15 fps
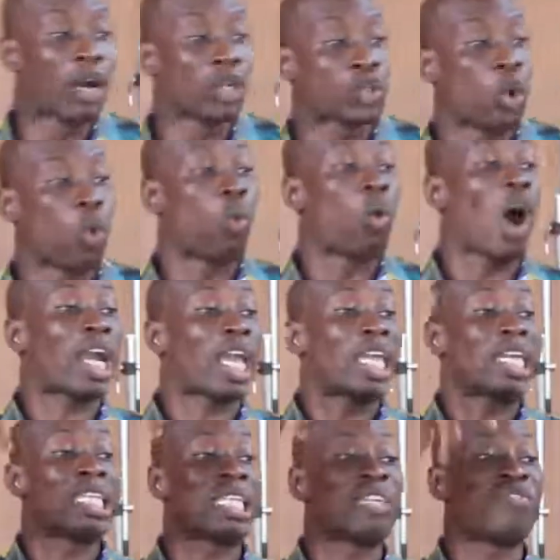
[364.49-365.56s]
how to
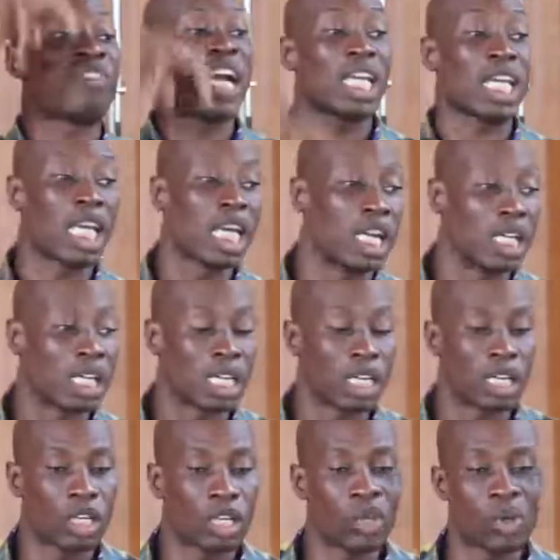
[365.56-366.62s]
walk in divine
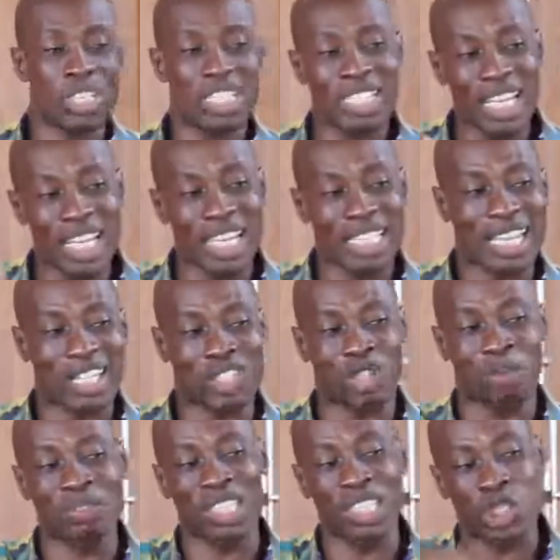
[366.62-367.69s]
healing, you see it as
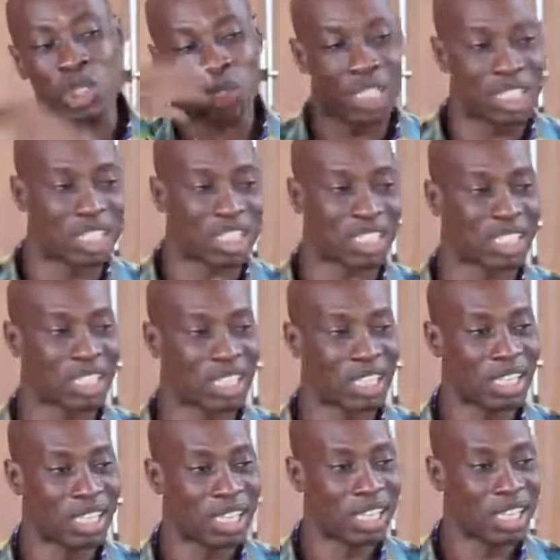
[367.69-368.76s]
something strange.
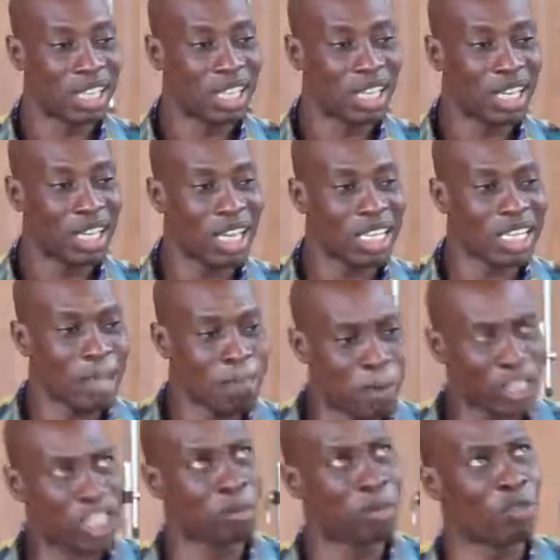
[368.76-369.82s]
Is
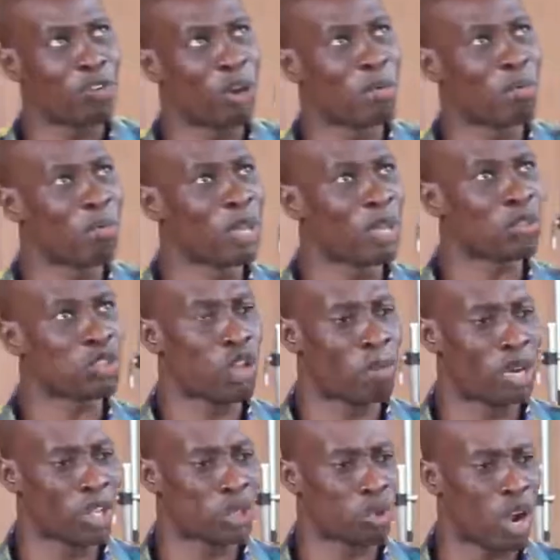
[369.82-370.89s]
it possible for me,
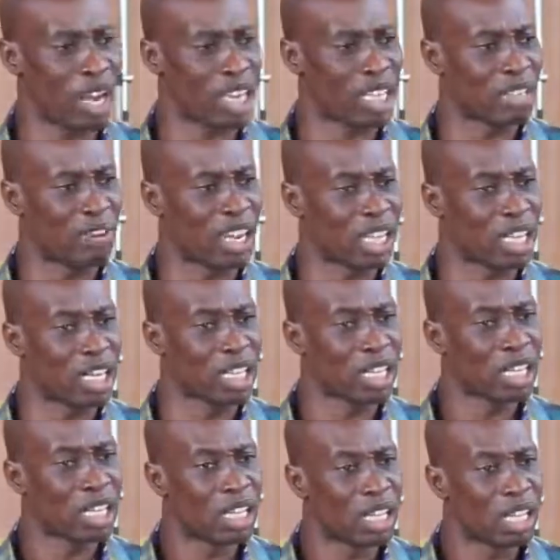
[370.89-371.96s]
somebody to walk in divine
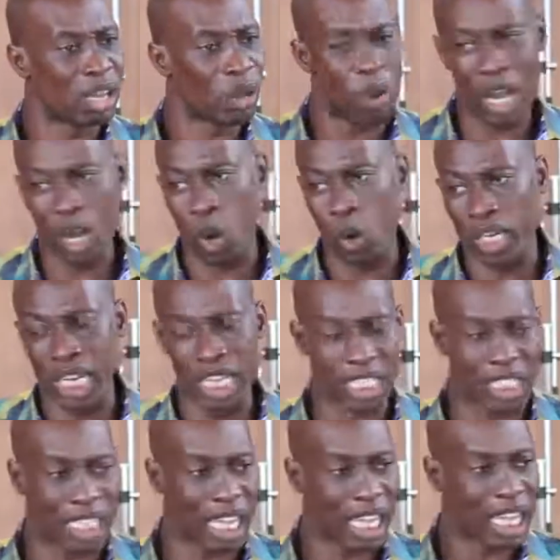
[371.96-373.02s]
healing when Kode
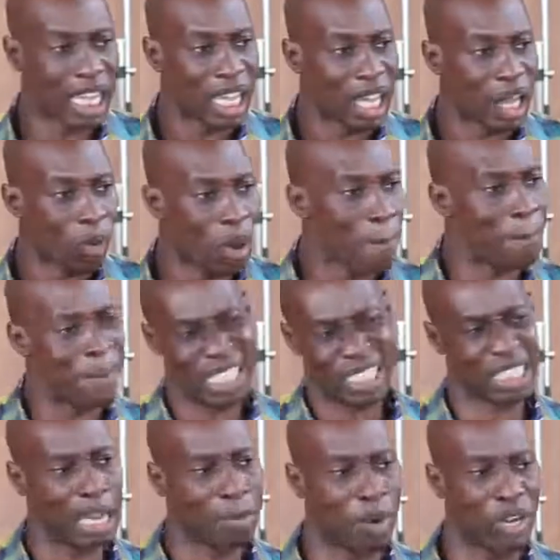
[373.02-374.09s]
is there, when
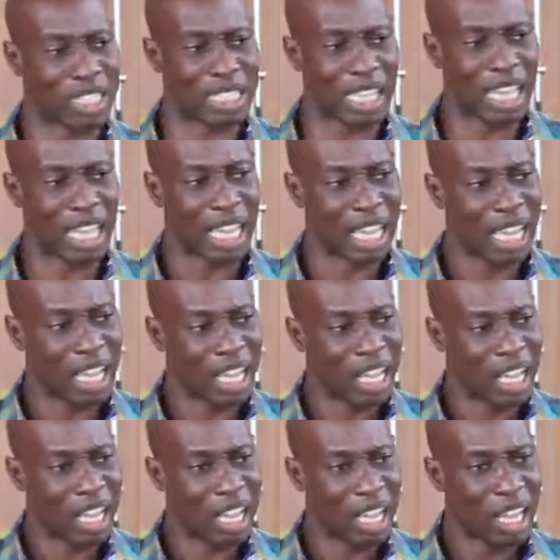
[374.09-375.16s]
paracetamol is
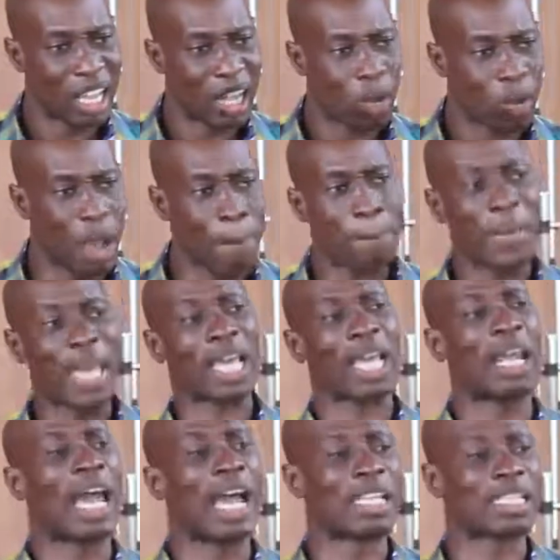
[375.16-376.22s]
there, when
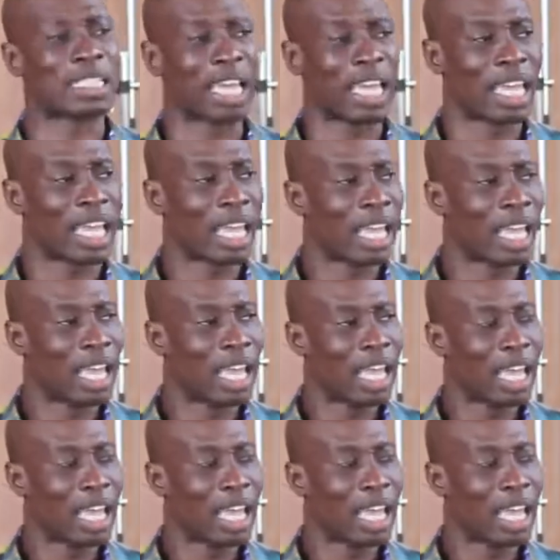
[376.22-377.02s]
painkiller is there?